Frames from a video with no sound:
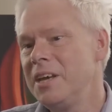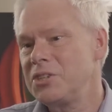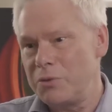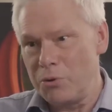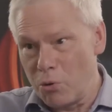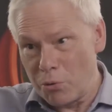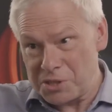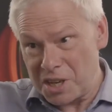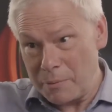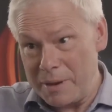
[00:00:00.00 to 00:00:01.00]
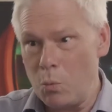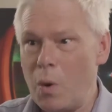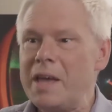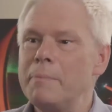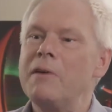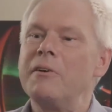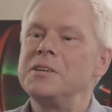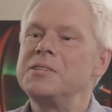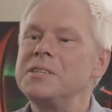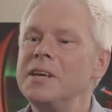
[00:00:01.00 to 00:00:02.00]
So the auroras are going to be way above
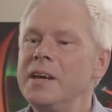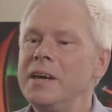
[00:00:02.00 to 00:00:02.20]
us.